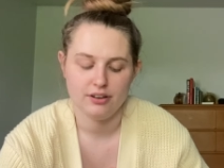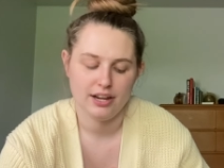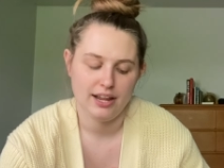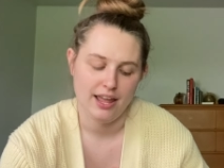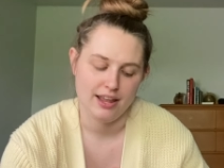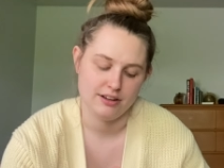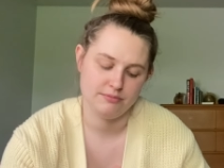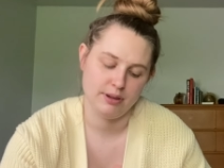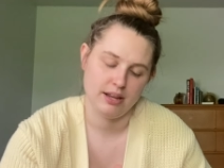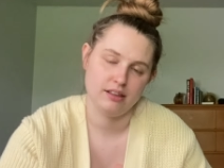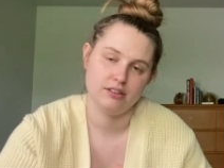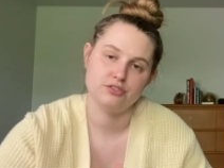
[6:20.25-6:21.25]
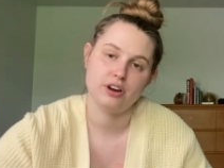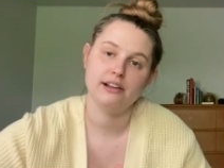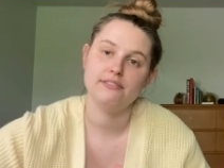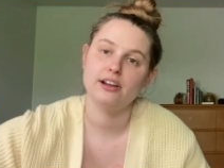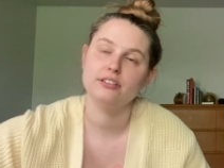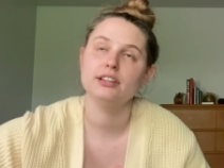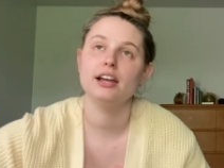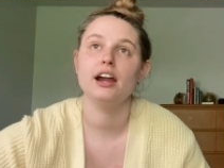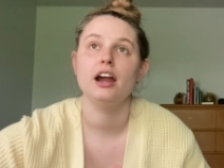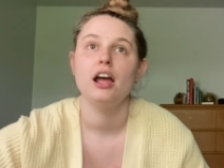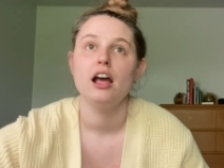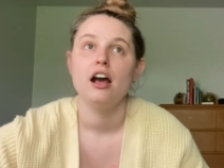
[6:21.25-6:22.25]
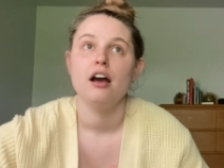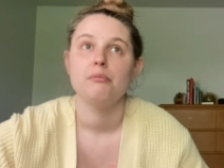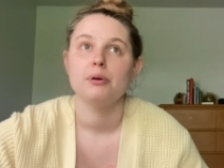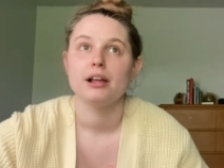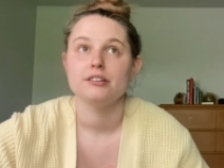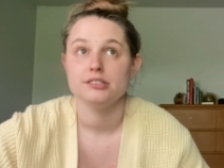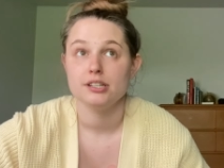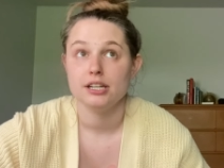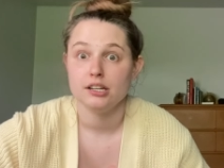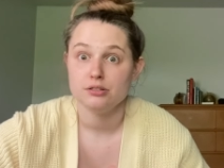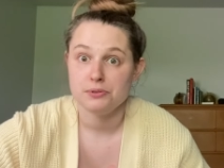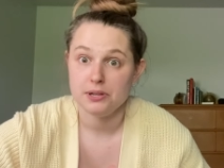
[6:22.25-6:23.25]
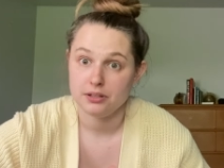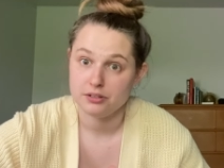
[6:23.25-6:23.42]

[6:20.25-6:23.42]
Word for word: I hate making the drive out there, but I was like, guess what?